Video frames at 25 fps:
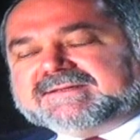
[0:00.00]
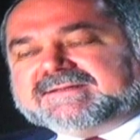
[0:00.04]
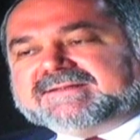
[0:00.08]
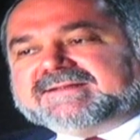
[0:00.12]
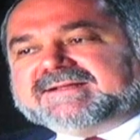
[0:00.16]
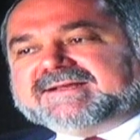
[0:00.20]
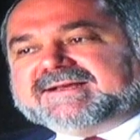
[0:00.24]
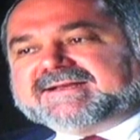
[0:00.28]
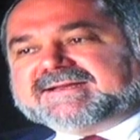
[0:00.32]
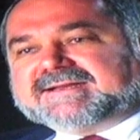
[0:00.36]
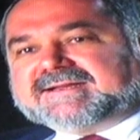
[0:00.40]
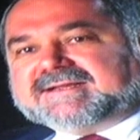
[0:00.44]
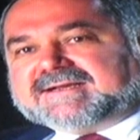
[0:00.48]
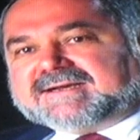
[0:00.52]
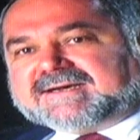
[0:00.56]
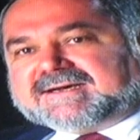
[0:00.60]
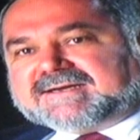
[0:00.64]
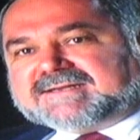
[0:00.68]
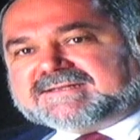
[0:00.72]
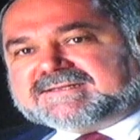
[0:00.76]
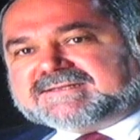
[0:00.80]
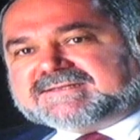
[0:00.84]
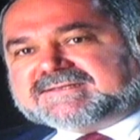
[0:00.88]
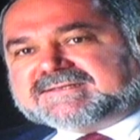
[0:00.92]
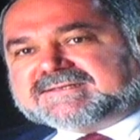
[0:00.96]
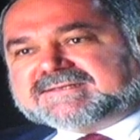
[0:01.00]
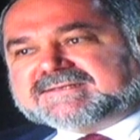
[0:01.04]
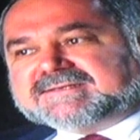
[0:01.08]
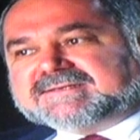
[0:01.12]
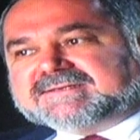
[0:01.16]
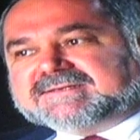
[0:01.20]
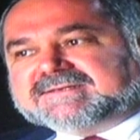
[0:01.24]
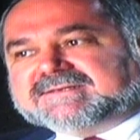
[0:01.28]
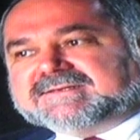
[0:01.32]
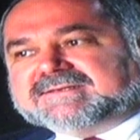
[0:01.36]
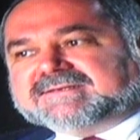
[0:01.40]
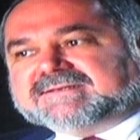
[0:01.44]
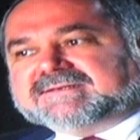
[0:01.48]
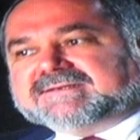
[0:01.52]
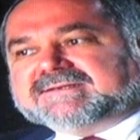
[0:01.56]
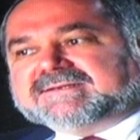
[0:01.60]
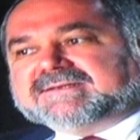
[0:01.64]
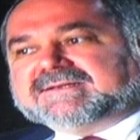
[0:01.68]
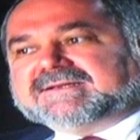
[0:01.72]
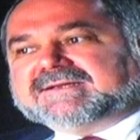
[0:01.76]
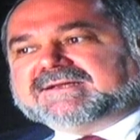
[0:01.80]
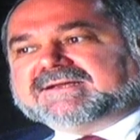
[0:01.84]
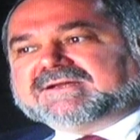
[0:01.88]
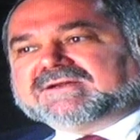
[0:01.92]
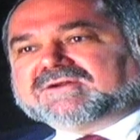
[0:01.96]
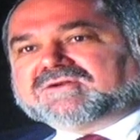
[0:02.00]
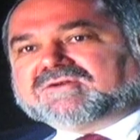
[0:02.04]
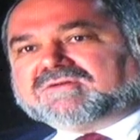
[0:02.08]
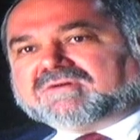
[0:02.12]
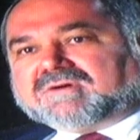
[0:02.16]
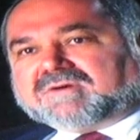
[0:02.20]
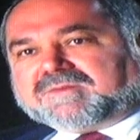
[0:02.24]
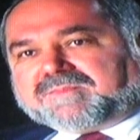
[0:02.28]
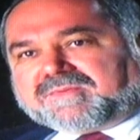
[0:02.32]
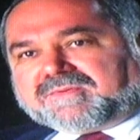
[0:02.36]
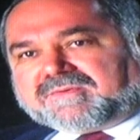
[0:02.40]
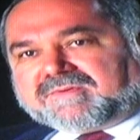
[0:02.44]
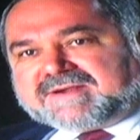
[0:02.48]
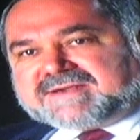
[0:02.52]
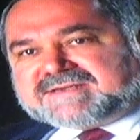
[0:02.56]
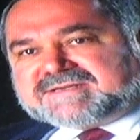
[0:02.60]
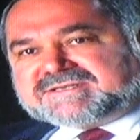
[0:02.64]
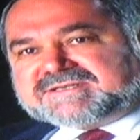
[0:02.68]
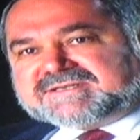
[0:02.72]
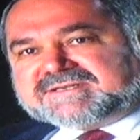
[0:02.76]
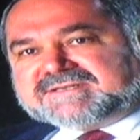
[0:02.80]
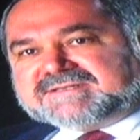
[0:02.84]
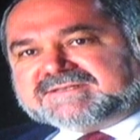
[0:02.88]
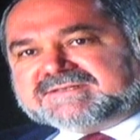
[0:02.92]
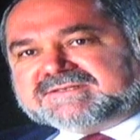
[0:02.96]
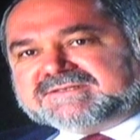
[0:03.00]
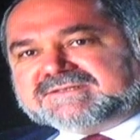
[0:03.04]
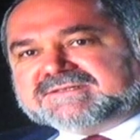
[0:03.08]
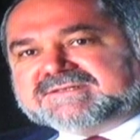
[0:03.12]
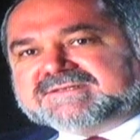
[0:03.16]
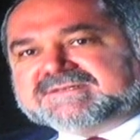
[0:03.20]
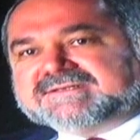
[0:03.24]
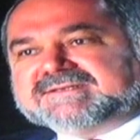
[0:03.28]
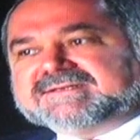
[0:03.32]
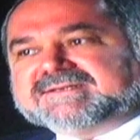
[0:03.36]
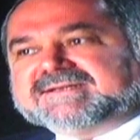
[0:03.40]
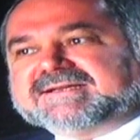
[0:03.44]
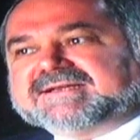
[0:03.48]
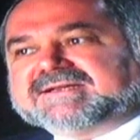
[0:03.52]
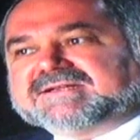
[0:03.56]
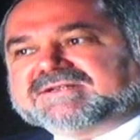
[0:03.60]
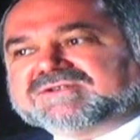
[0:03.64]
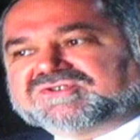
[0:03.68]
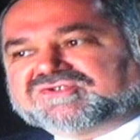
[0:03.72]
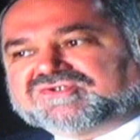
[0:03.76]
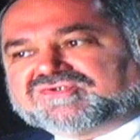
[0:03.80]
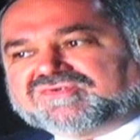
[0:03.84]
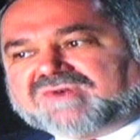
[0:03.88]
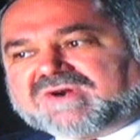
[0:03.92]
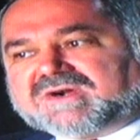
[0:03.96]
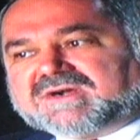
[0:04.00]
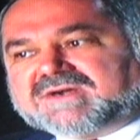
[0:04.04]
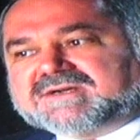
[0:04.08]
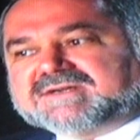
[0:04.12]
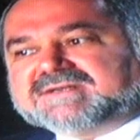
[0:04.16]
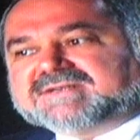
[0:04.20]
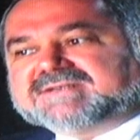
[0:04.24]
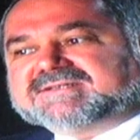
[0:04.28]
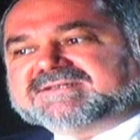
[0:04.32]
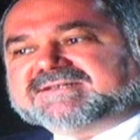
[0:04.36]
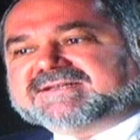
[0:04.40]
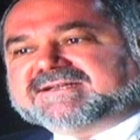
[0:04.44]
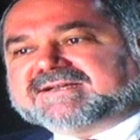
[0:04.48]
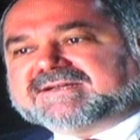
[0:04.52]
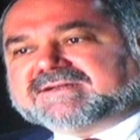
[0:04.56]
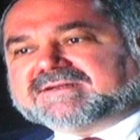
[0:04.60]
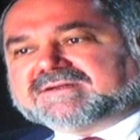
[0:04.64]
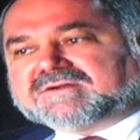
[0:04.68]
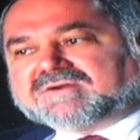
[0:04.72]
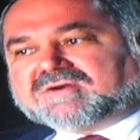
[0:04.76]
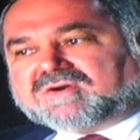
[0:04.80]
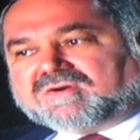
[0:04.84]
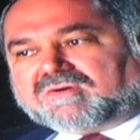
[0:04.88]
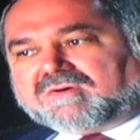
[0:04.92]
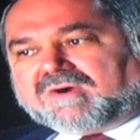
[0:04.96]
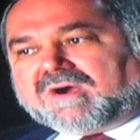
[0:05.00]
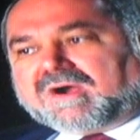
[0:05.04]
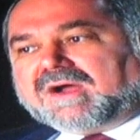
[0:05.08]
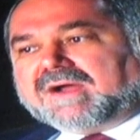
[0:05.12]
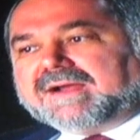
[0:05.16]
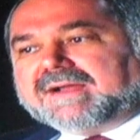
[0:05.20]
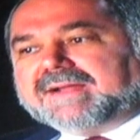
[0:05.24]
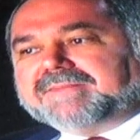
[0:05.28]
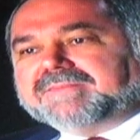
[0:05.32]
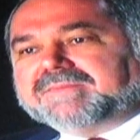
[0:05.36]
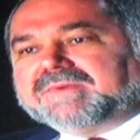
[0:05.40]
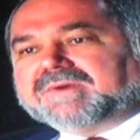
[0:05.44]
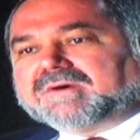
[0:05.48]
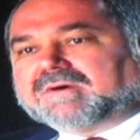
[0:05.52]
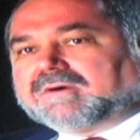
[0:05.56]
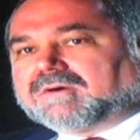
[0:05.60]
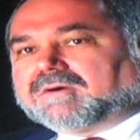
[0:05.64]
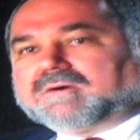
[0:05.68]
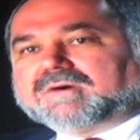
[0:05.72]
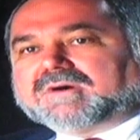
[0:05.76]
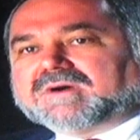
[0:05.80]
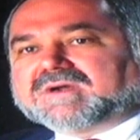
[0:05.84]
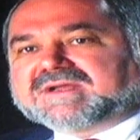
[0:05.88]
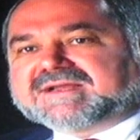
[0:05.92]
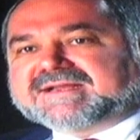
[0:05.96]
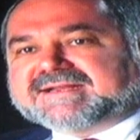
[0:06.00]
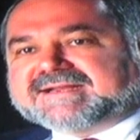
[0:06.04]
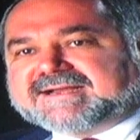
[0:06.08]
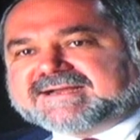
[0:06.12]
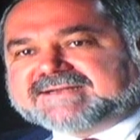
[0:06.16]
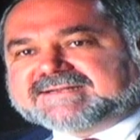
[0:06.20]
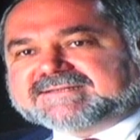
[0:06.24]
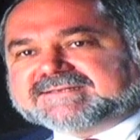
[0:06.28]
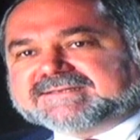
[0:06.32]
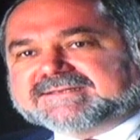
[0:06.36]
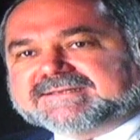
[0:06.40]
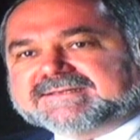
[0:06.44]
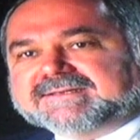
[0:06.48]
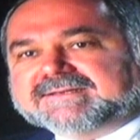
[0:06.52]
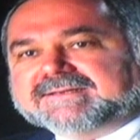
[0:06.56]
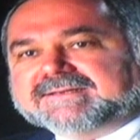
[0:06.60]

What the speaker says: that guns and corporations and drugs and crime are all connected.